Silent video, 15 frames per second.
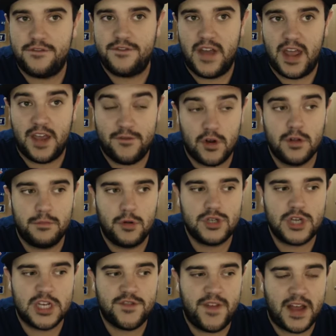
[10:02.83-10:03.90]
fan, if you're Blue
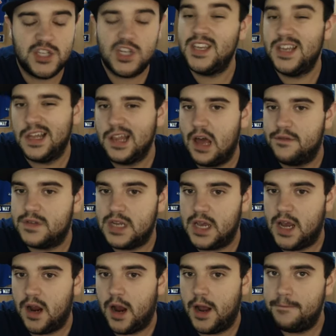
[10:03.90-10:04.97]
Jays fans, you love to
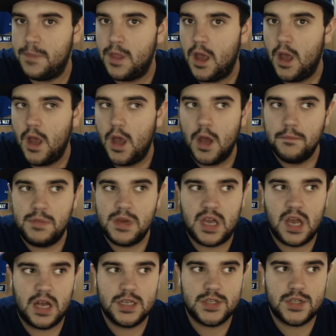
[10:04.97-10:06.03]
hear it
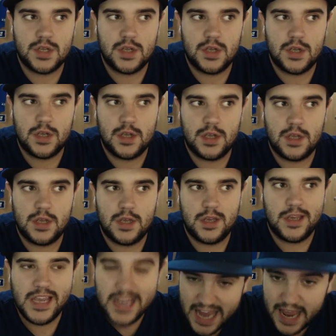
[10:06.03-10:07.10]
because
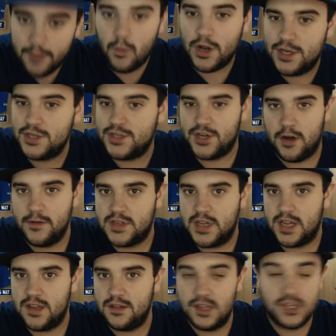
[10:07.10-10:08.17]
he damn well deserves
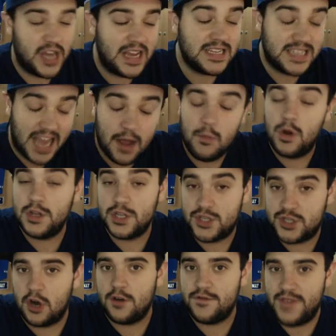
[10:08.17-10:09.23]
it. The Jays damn well
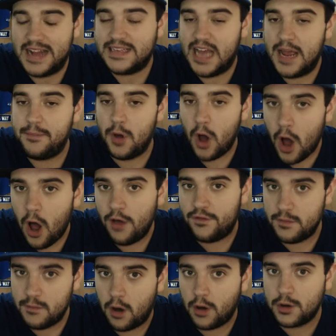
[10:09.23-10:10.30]
deserve that type of haul
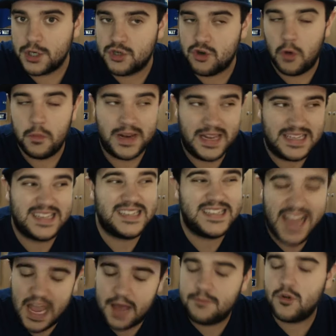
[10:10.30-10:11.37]
for Marcus Stroman. He's a
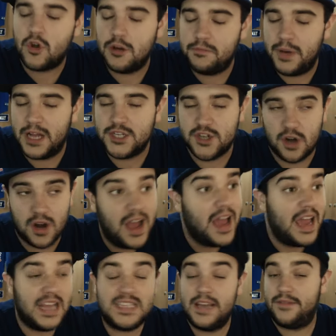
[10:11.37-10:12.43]
damn good pitcher.
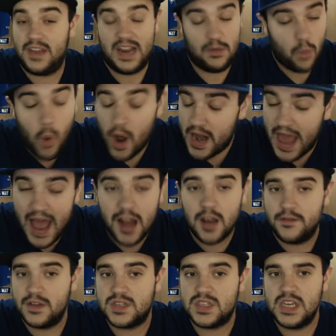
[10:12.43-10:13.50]
He's having one hell
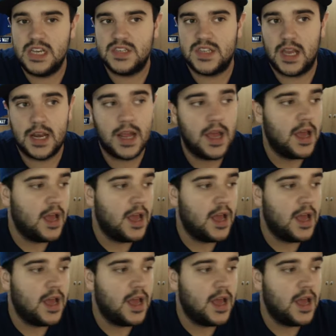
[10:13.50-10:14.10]
of a season.